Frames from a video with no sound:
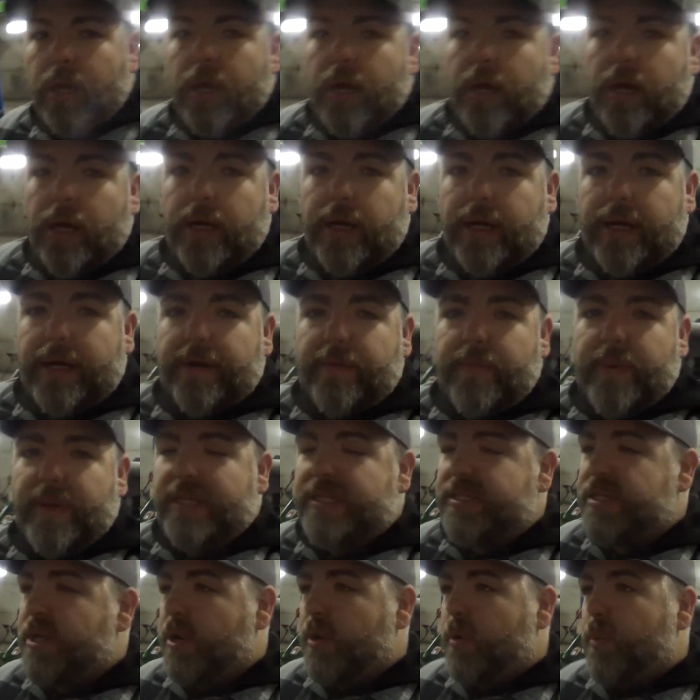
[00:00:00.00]
Alright everybody,
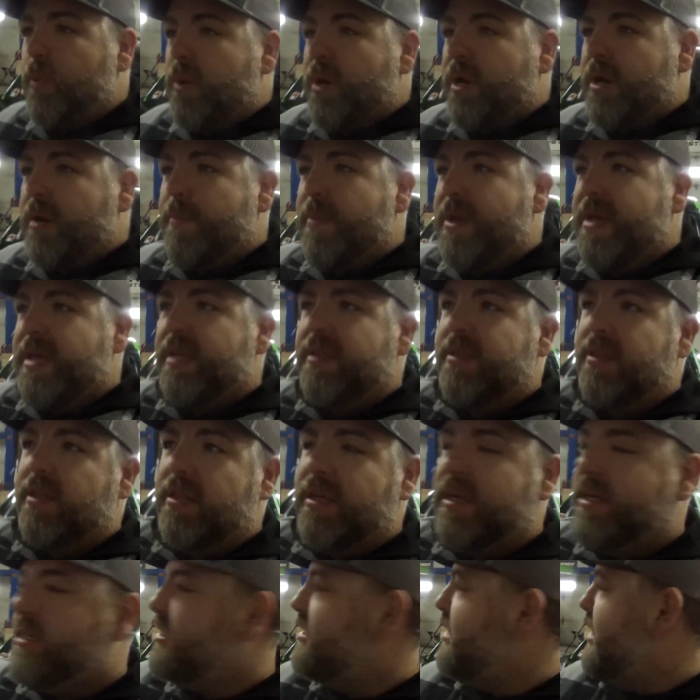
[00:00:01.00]
so we are making the
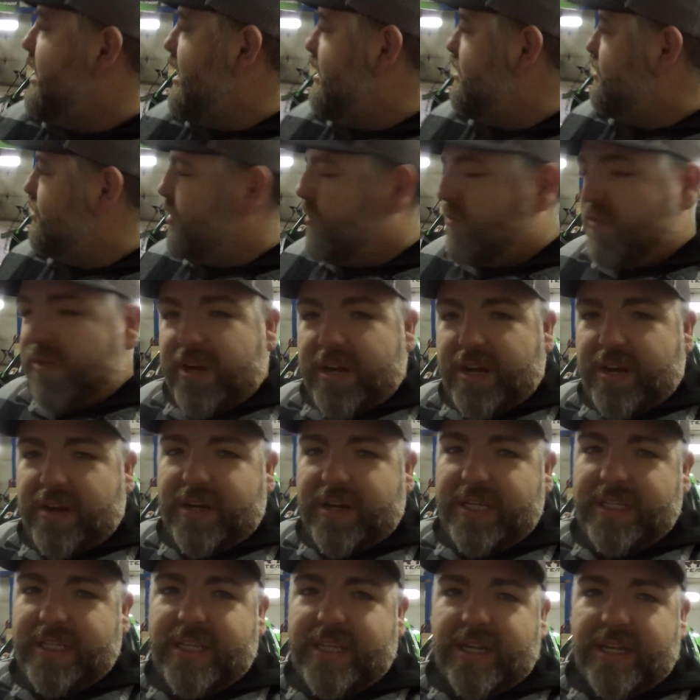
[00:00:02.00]
list. Al's over here.
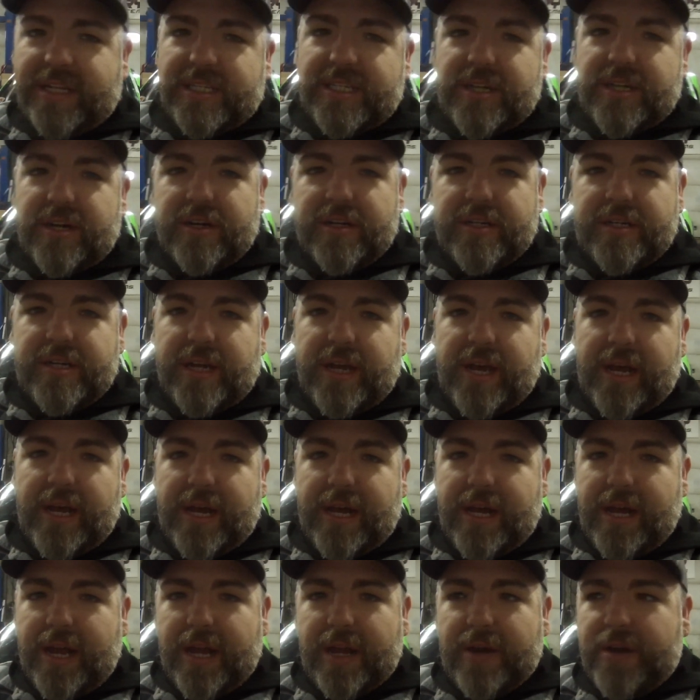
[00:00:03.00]
He's going to start
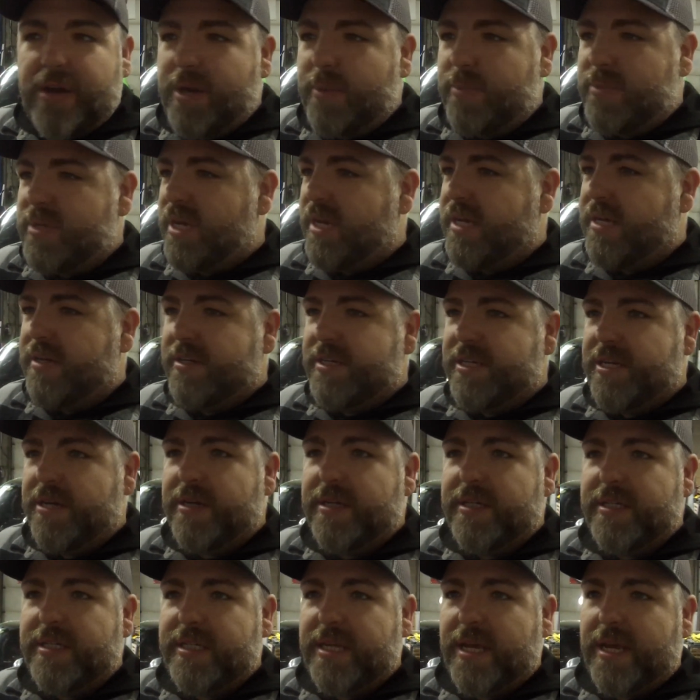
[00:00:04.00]
airing up tires here in
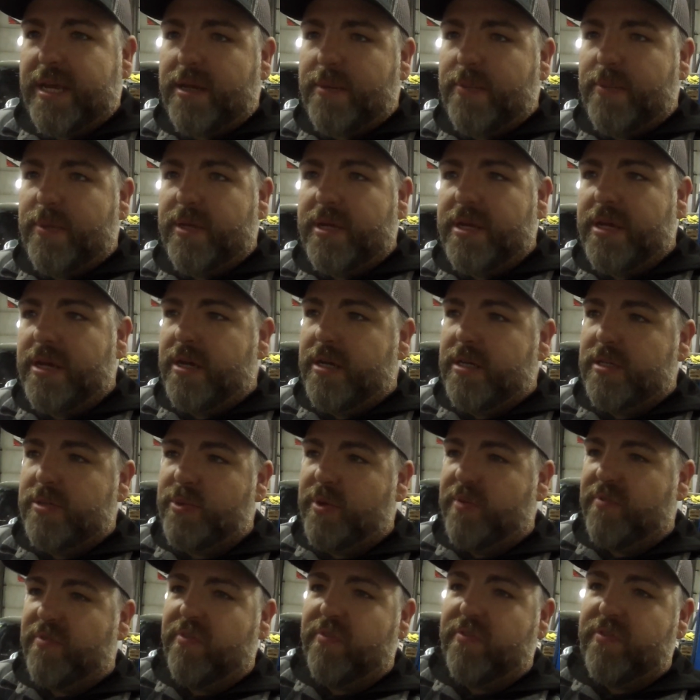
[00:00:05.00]
a sec because we
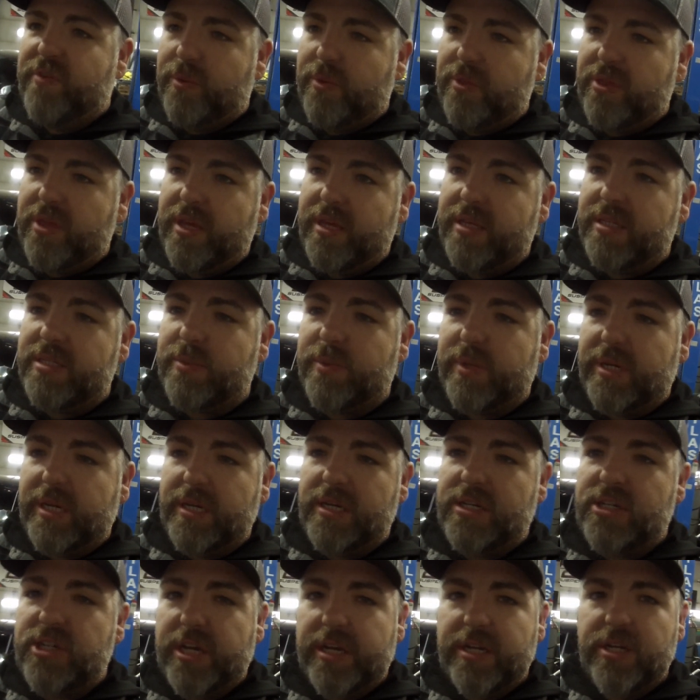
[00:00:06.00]
have a few things that we need to
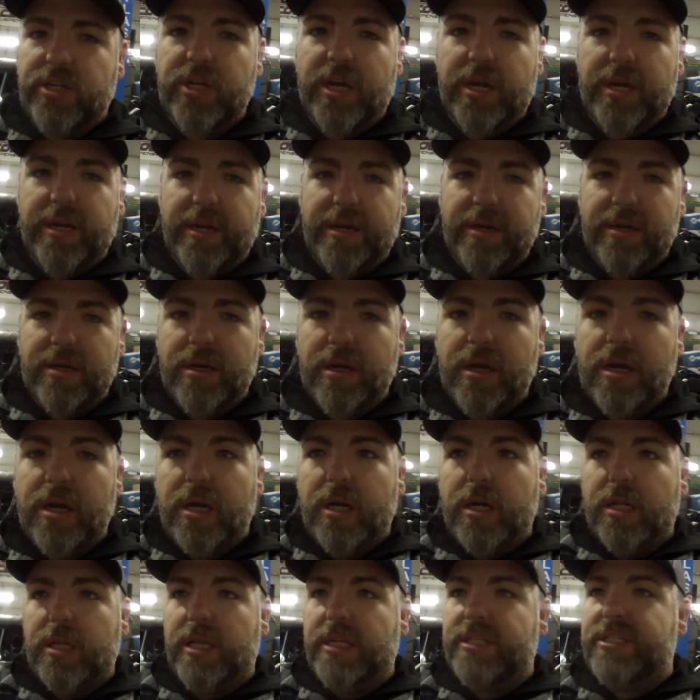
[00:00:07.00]
change on here.
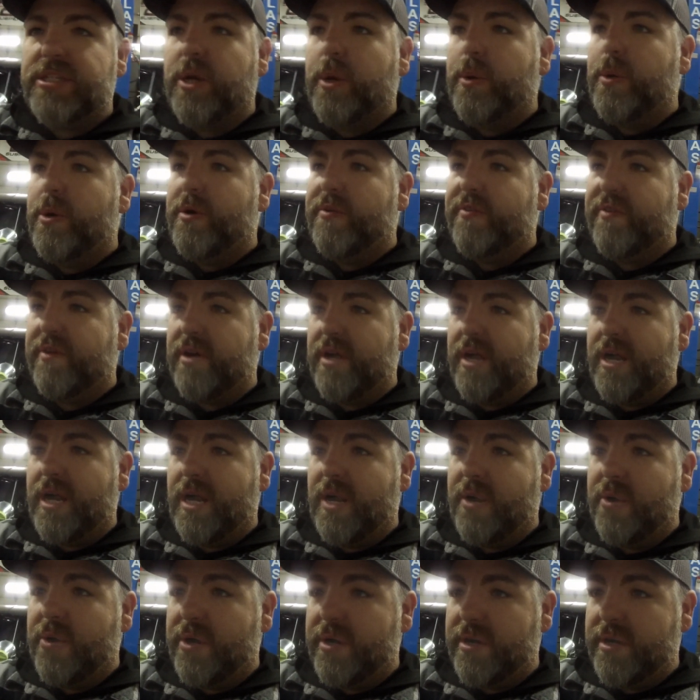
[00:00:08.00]
Let's go over
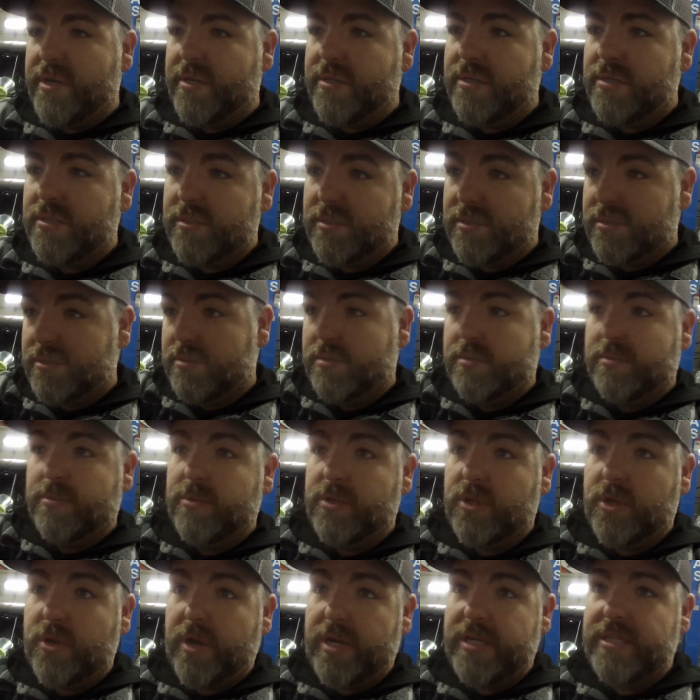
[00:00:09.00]
our
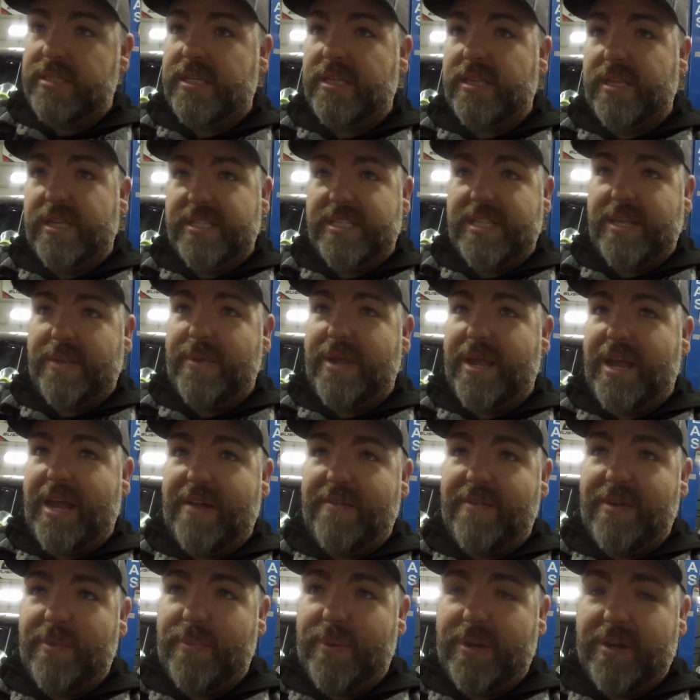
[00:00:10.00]
crazy list that we
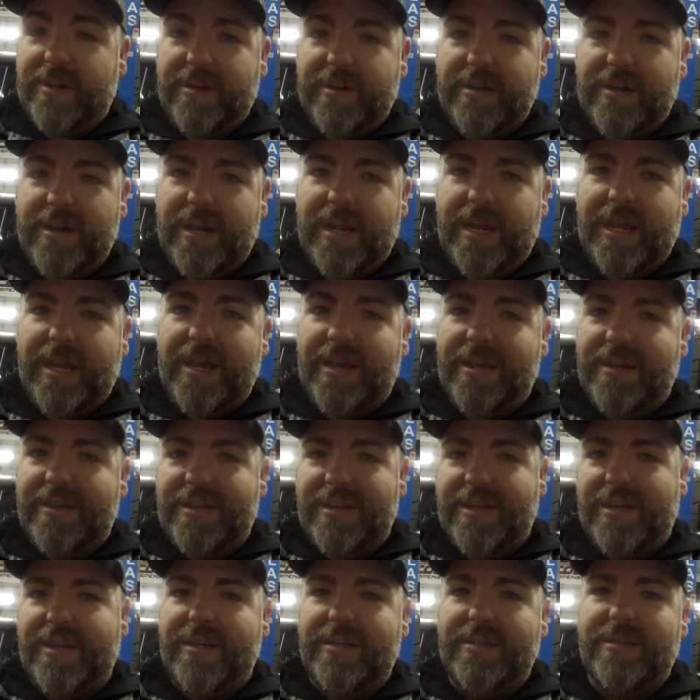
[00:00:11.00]
have up here and
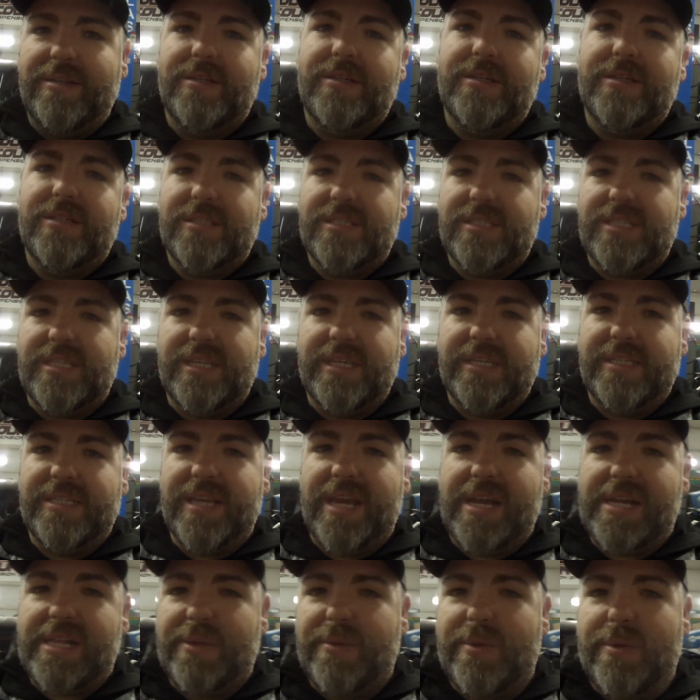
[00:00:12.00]
see
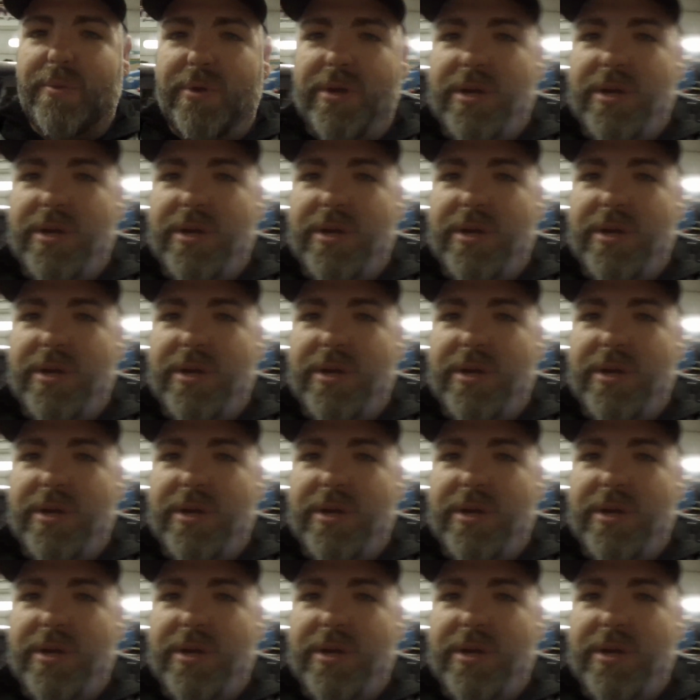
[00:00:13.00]
exactly what we're